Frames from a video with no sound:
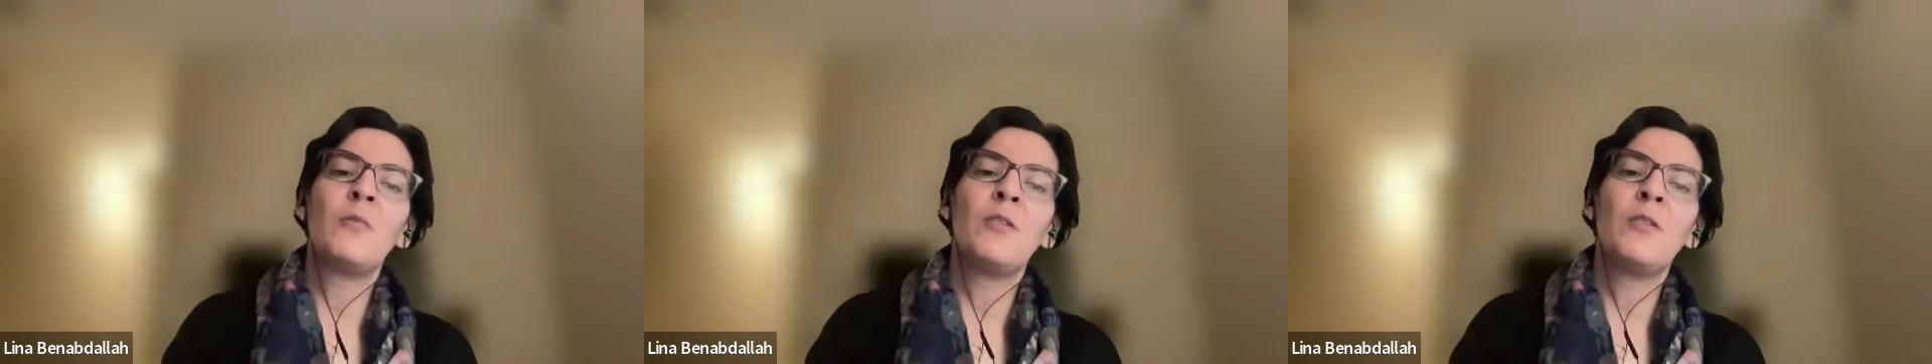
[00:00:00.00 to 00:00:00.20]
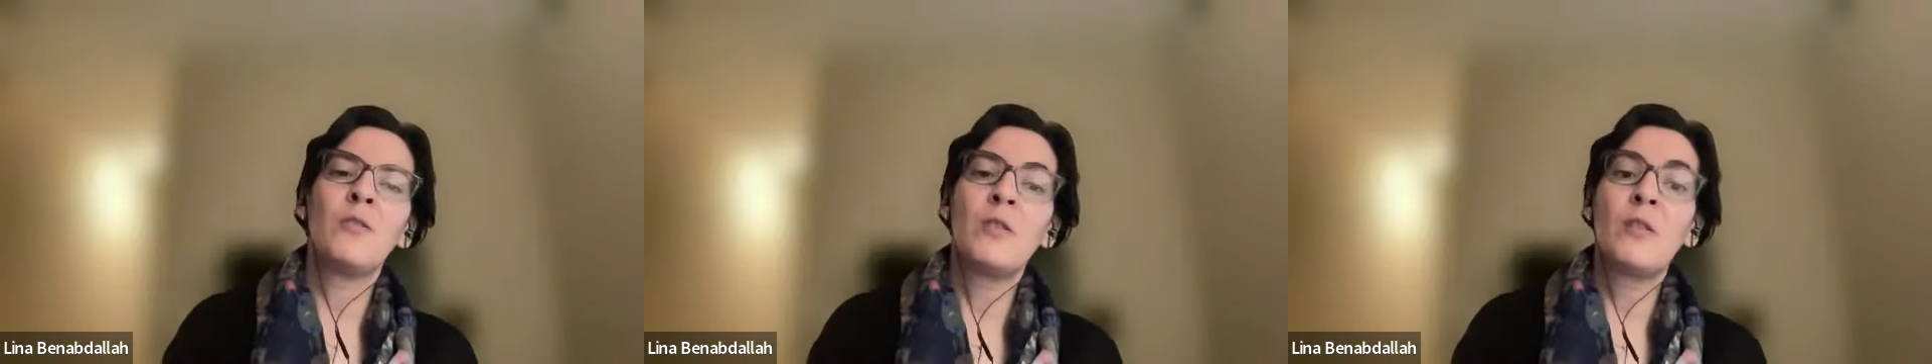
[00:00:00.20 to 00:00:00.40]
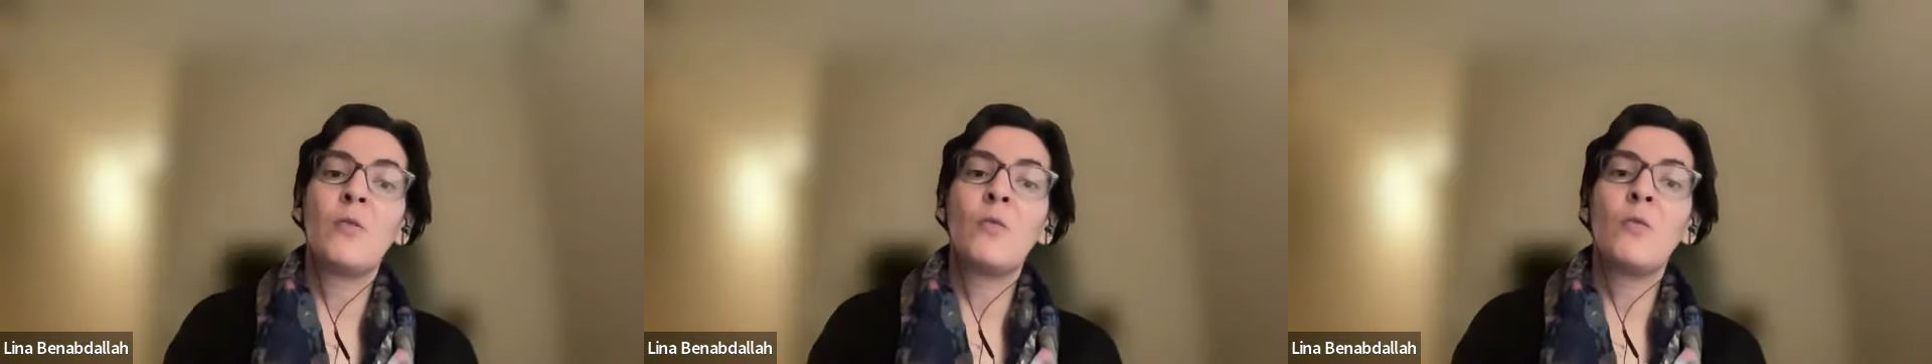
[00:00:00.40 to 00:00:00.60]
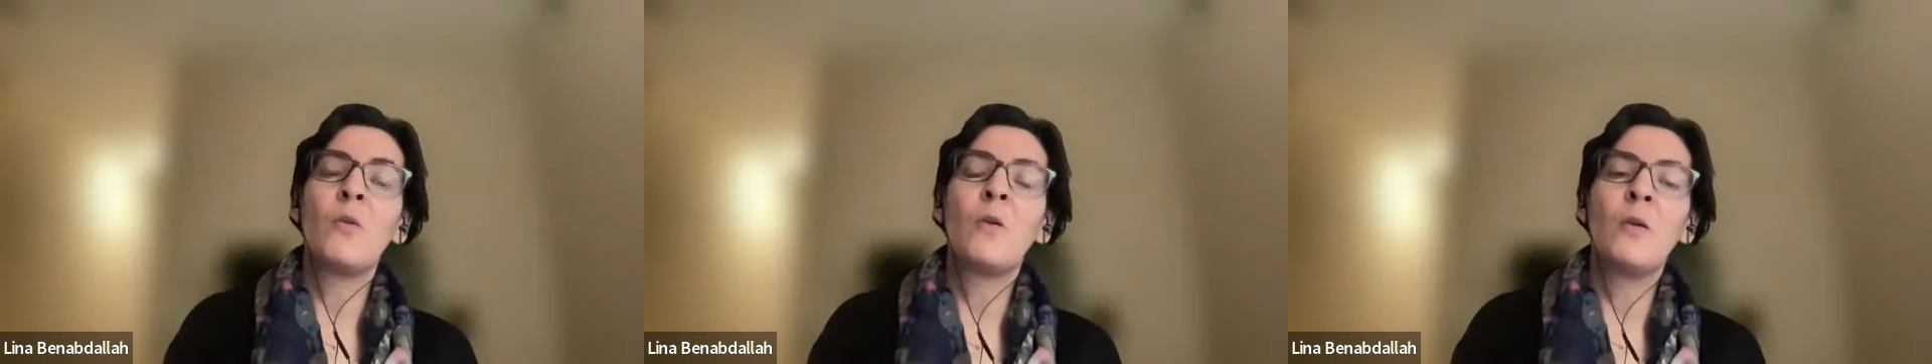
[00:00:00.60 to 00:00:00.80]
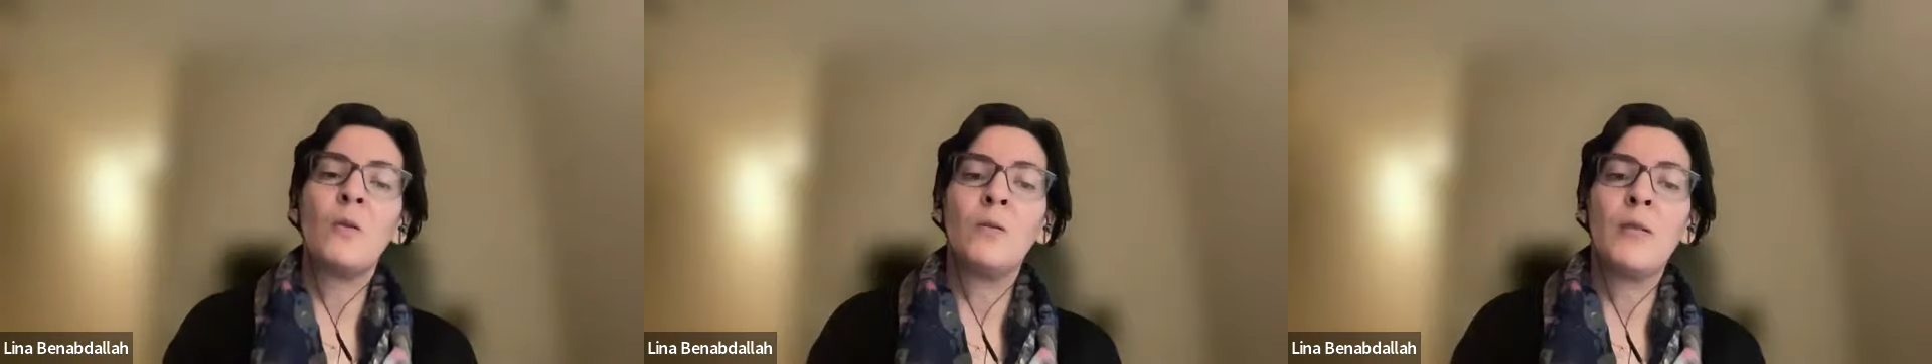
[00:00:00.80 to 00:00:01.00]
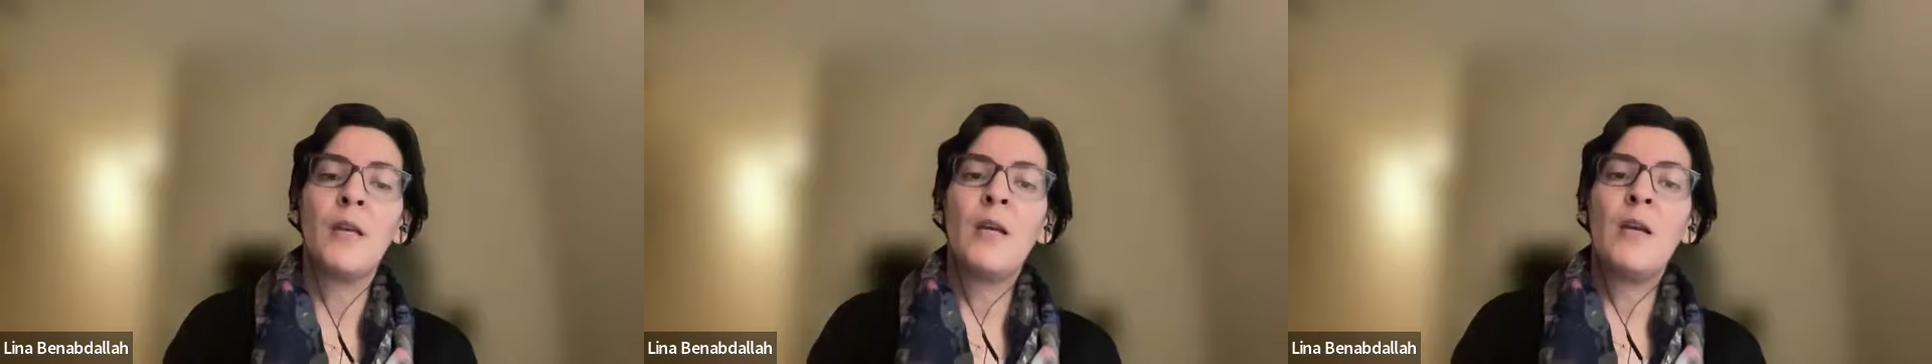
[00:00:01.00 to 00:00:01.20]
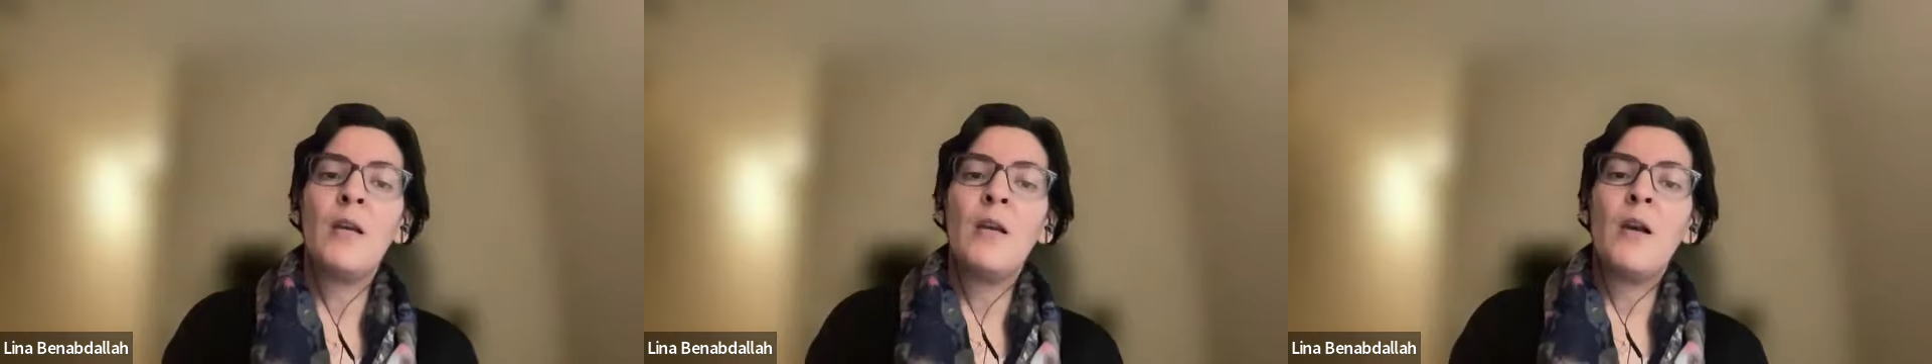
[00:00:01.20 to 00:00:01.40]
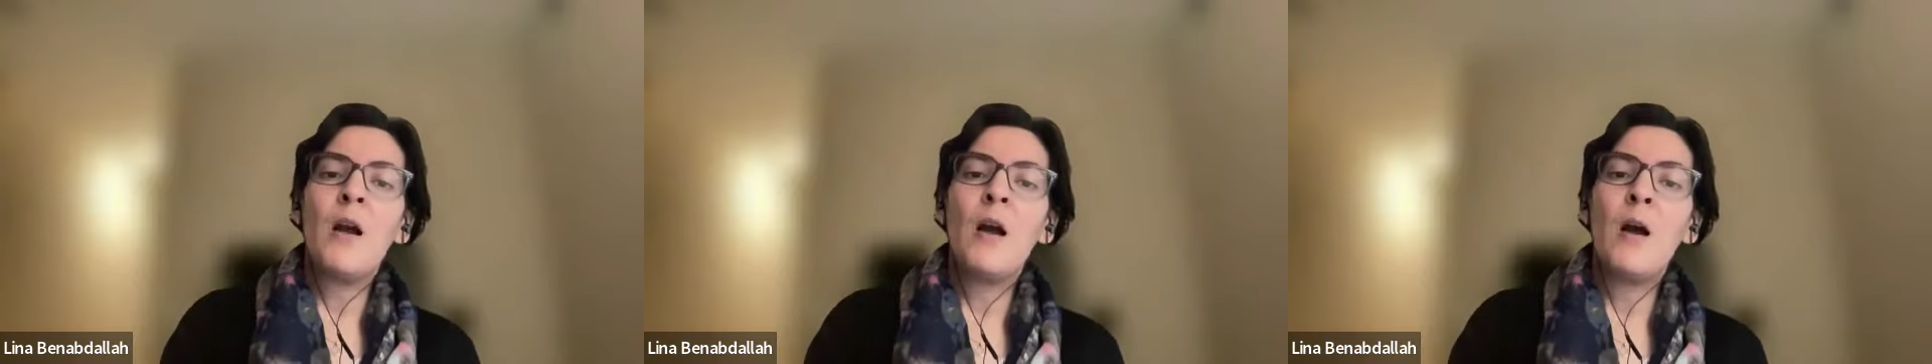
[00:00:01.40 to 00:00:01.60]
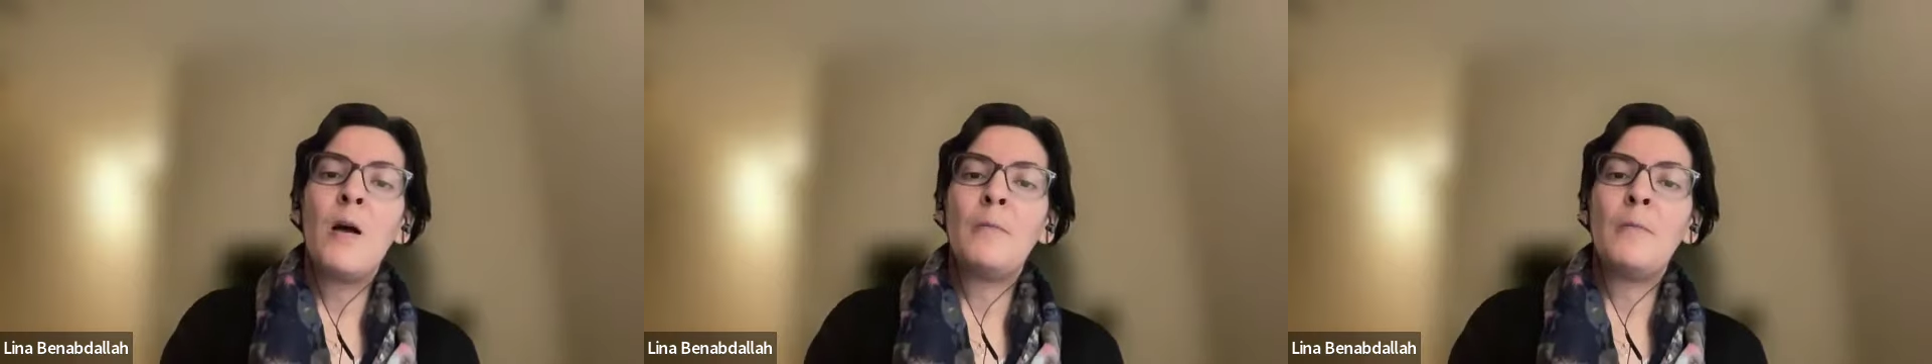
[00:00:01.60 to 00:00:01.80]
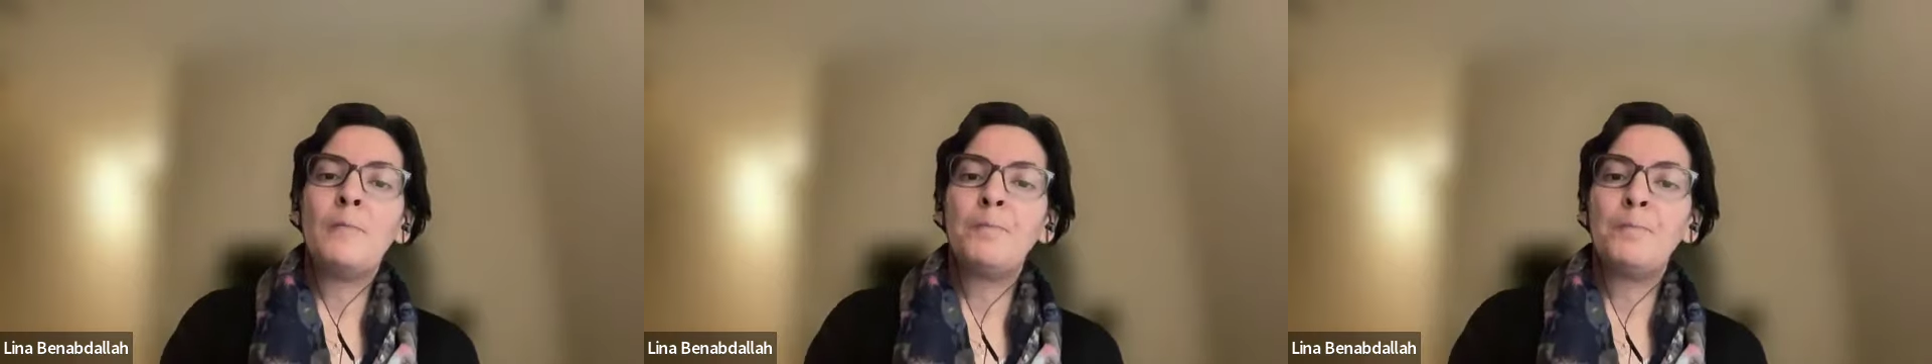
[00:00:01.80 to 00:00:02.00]
minerals in the world.
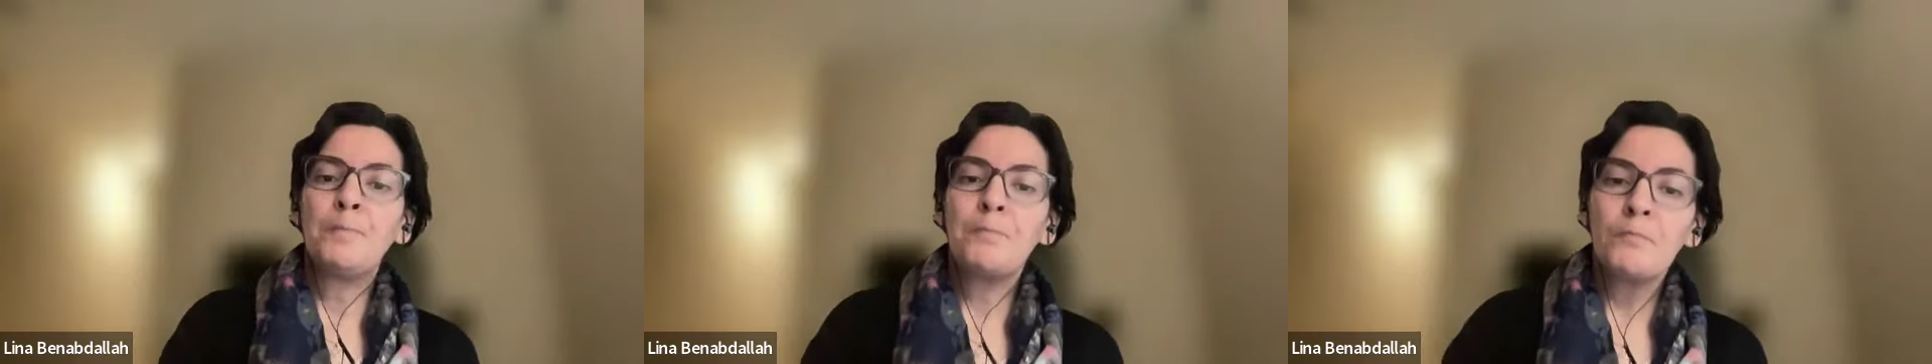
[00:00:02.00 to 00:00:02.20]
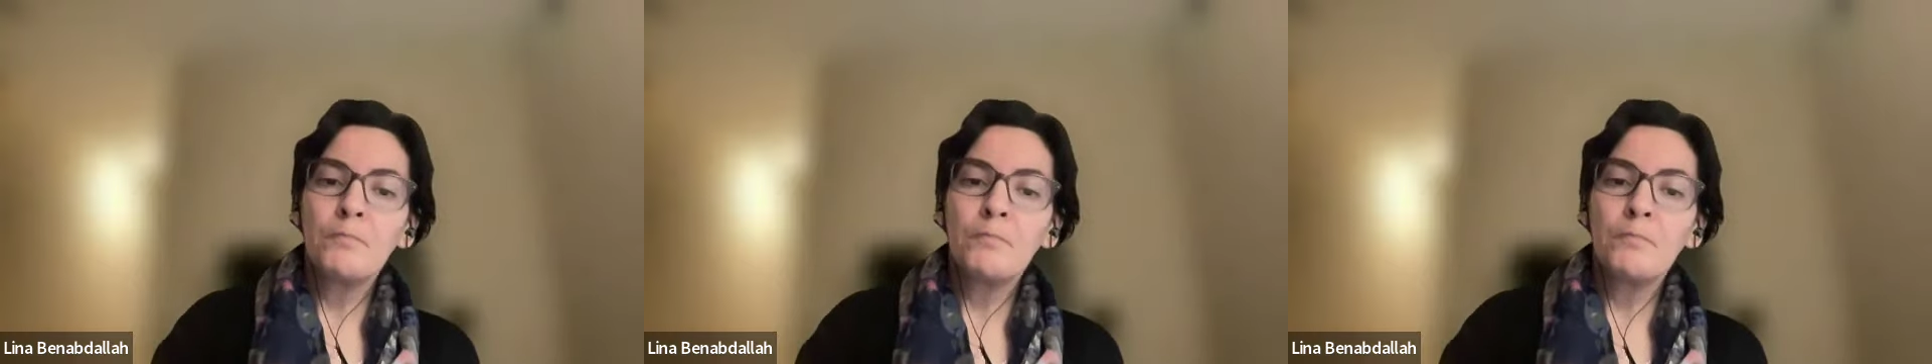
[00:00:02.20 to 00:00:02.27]
So